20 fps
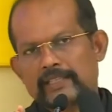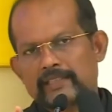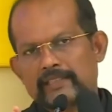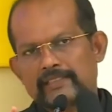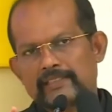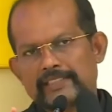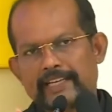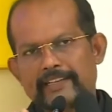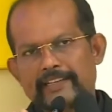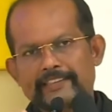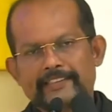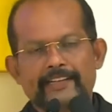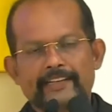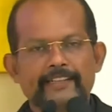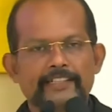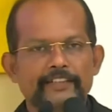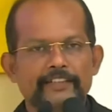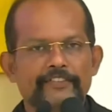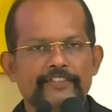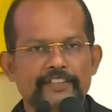say
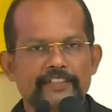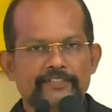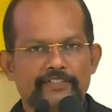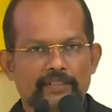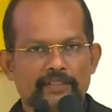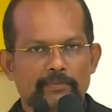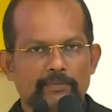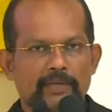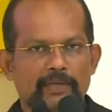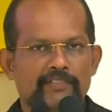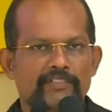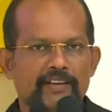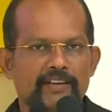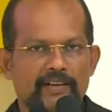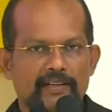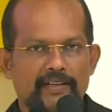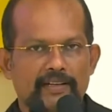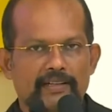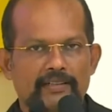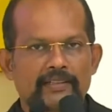entirely different from
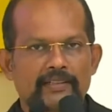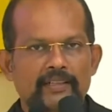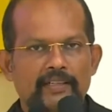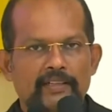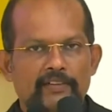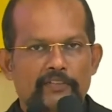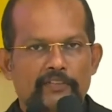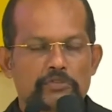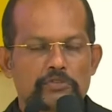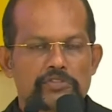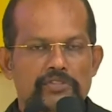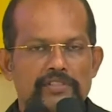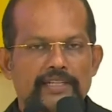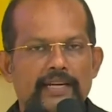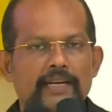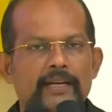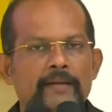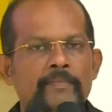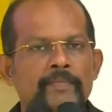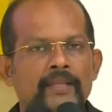our food
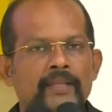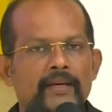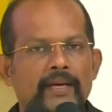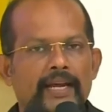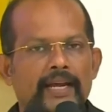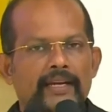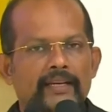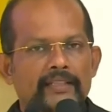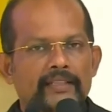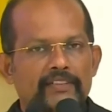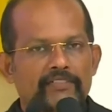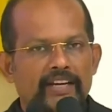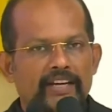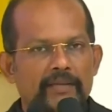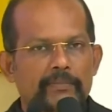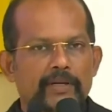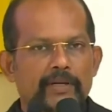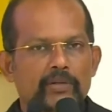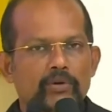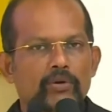style. And the
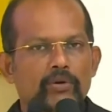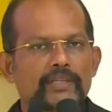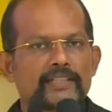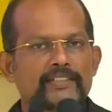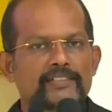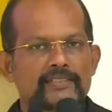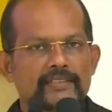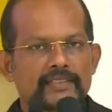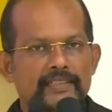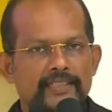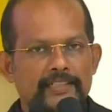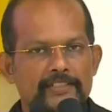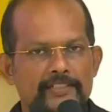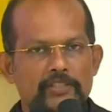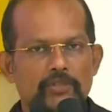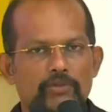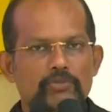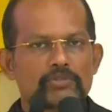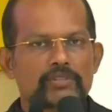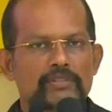Viber Gold is
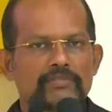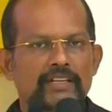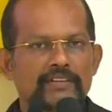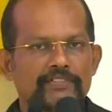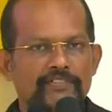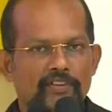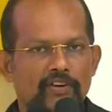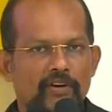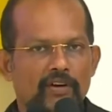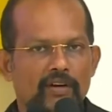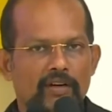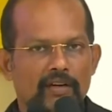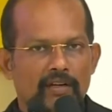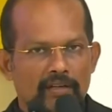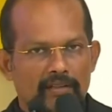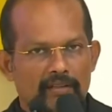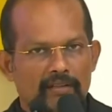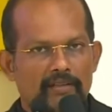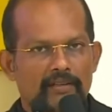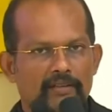exclusively for
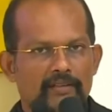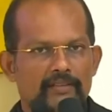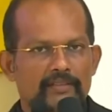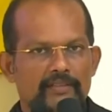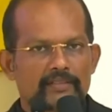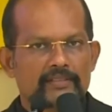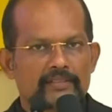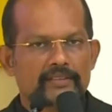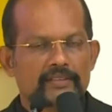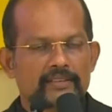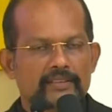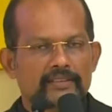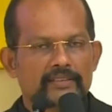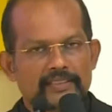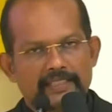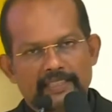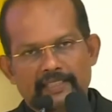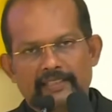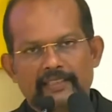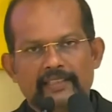
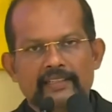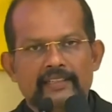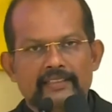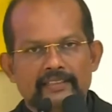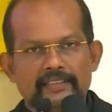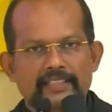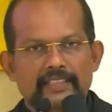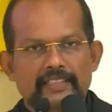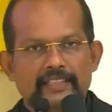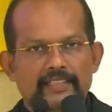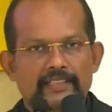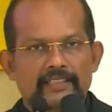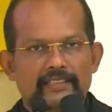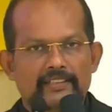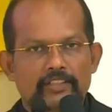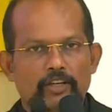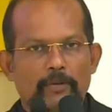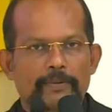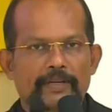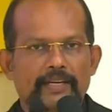say the
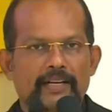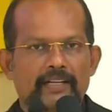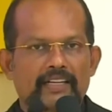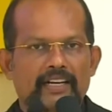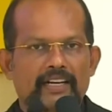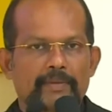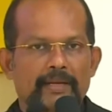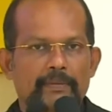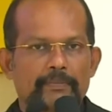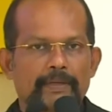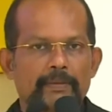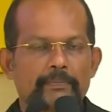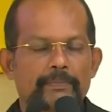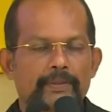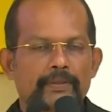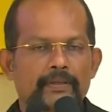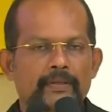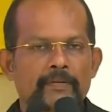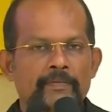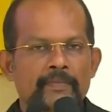tropical climate
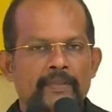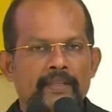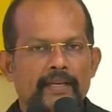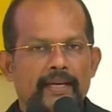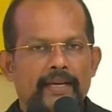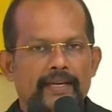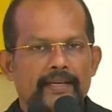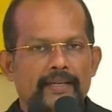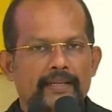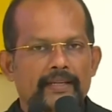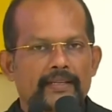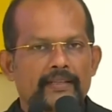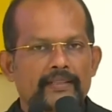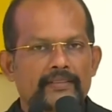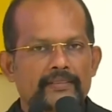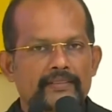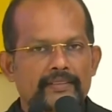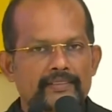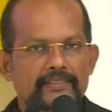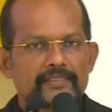people. And
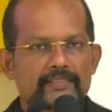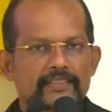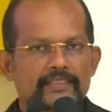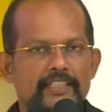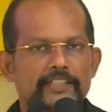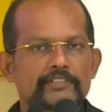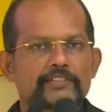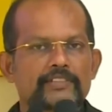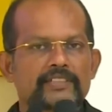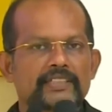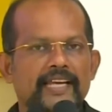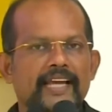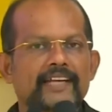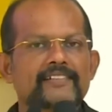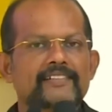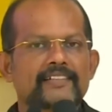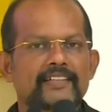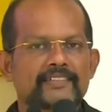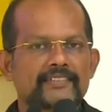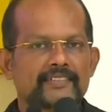this gives
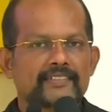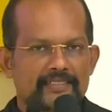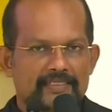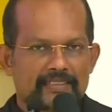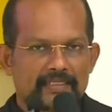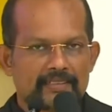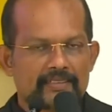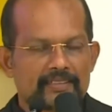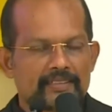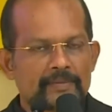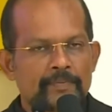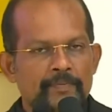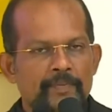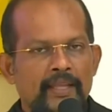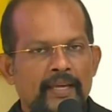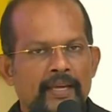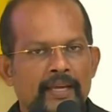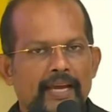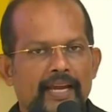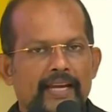excellent results.
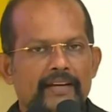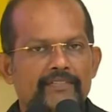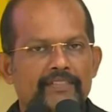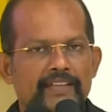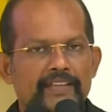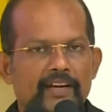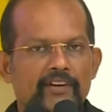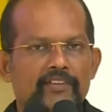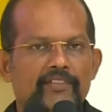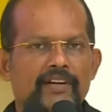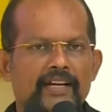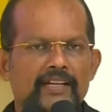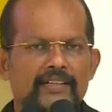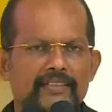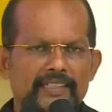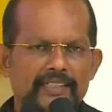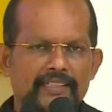And we have already